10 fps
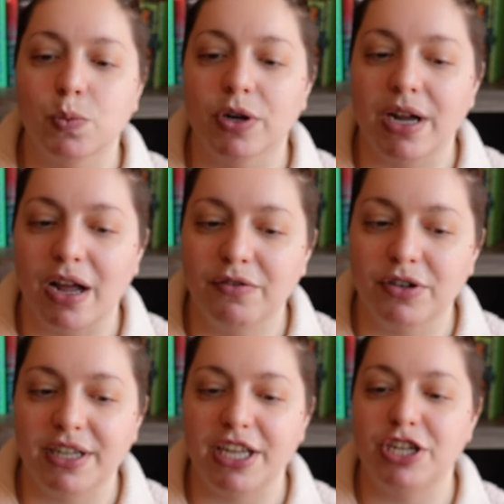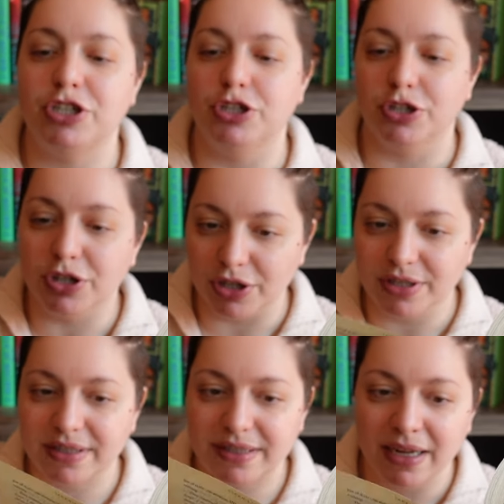were covered in
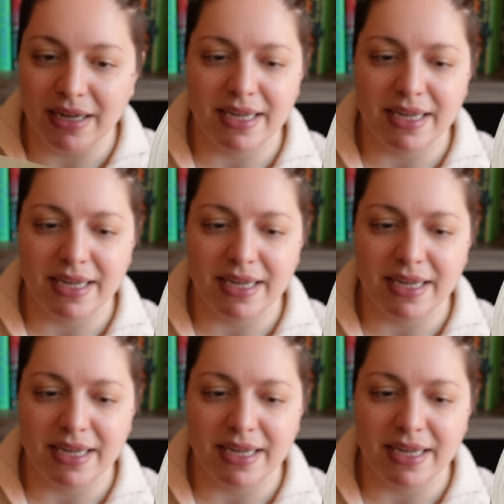dirt.